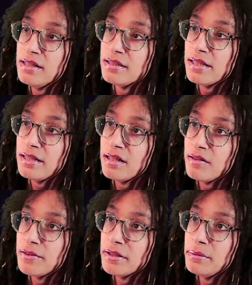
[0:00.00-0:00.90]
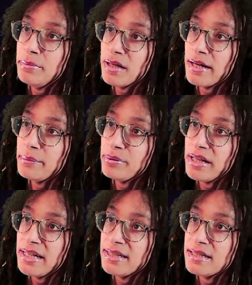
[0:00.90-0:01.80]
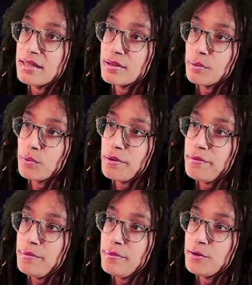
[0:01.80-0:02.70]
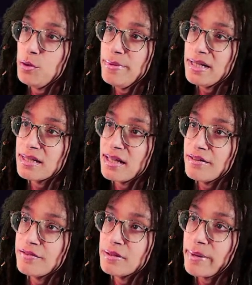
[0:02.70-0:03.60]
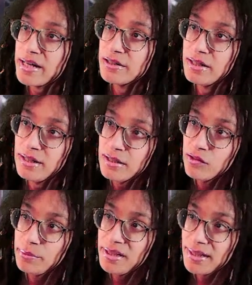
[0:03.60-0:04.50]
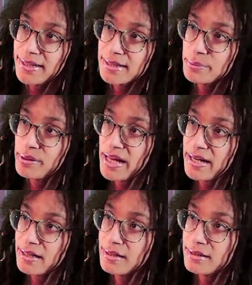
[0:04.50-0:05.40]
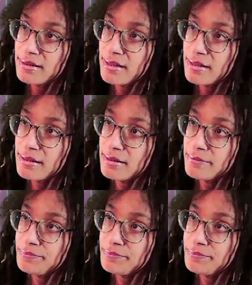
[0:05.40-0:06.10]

Take cover behind planets. 2 minutes left about for me to get this planning done.